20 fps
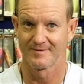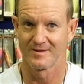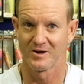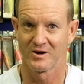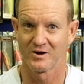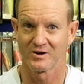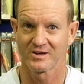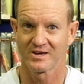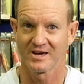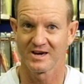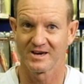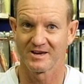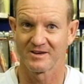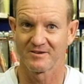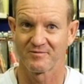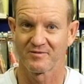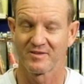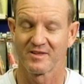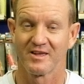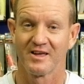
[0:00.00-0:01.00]
Okay.
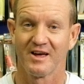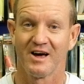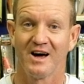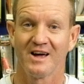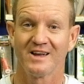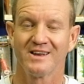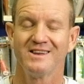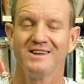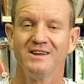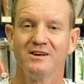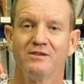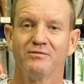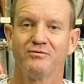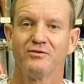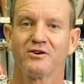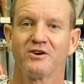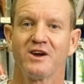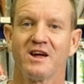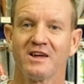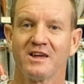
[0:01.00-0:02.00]
Ideal
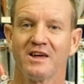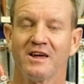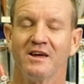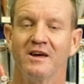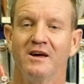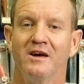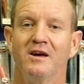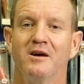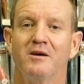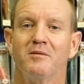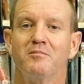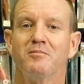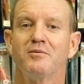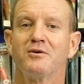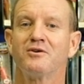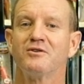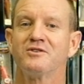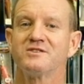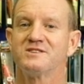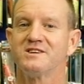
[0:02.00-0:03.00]
for cranking
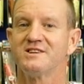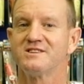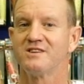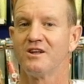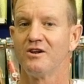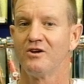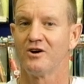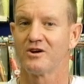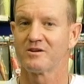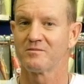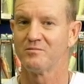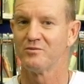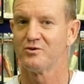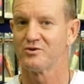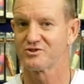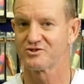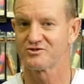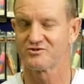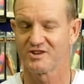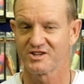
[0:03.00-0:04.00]
because there's a lot
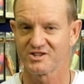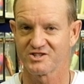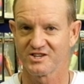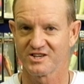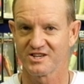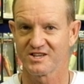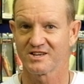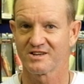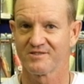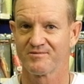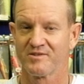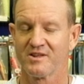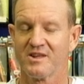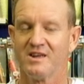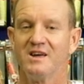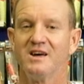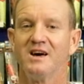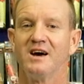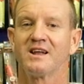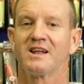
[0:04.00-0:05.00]
more stretch in it,
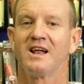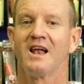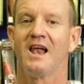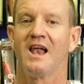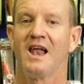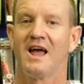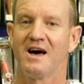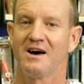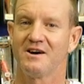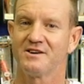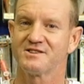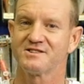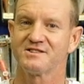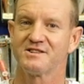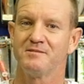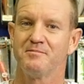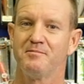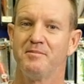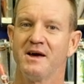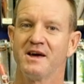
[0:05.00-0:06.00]
it allows
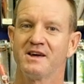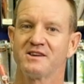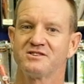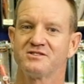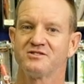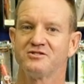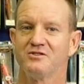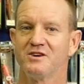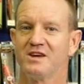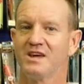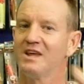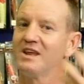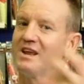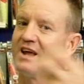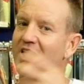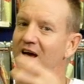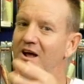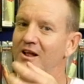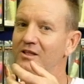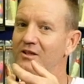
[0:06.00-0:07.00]
the bass to
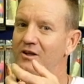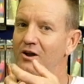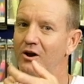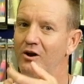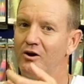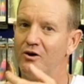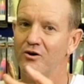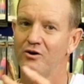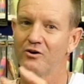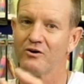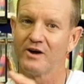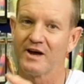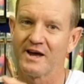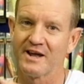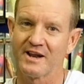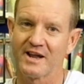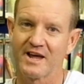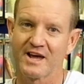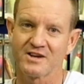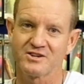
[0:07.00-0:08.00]
inhale the lure
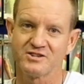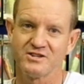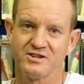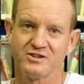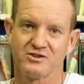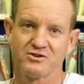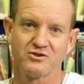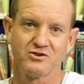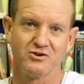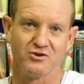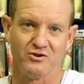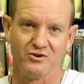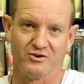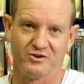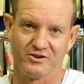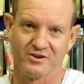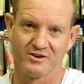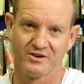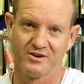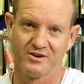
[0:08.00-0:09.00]
and actually turn